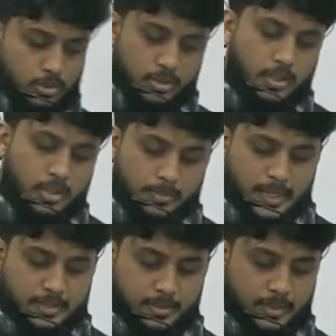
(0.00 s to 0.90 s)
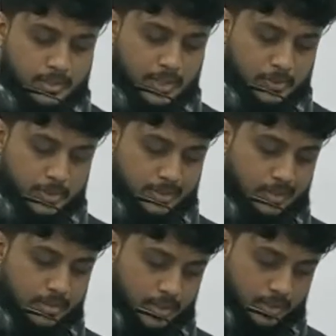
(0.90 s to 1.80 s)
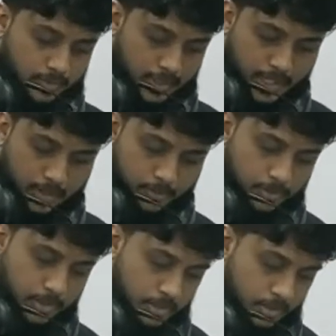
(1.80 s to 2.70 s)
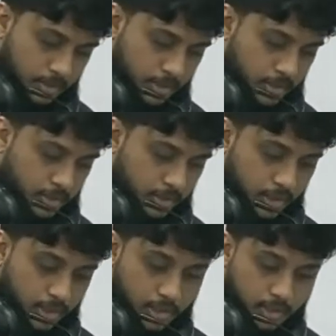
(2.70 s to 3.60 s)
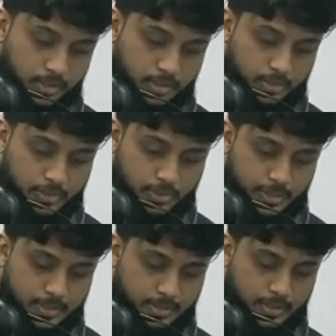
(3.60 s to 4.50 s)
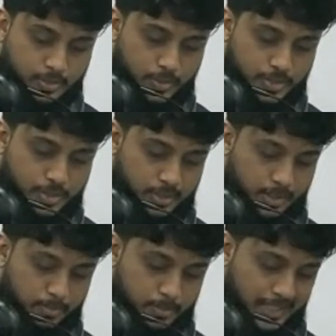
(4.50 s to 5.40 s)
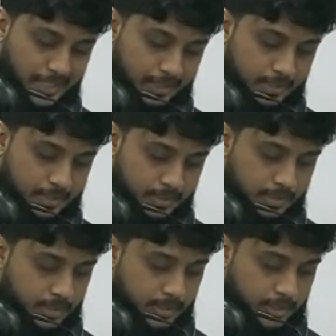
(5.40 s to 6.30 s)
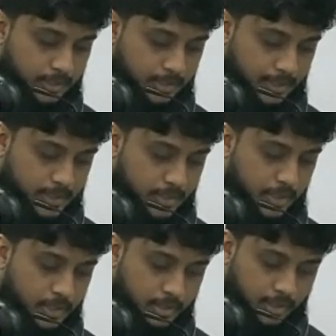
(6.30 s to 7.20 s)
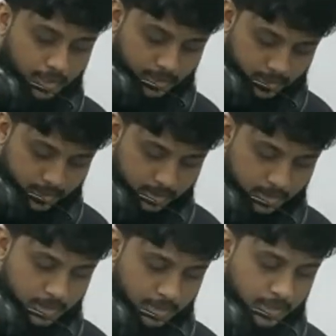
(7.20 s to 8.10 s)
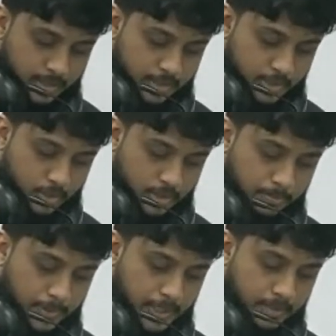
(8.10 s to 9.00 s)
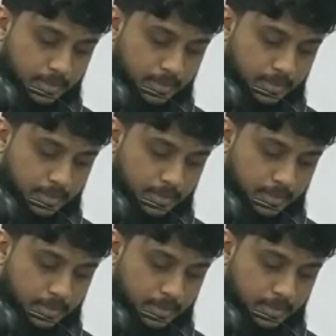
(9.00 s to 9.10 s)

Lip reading: maximum we'll try to discuss. Then we have uh, to discuss question number 8. Next week, you complete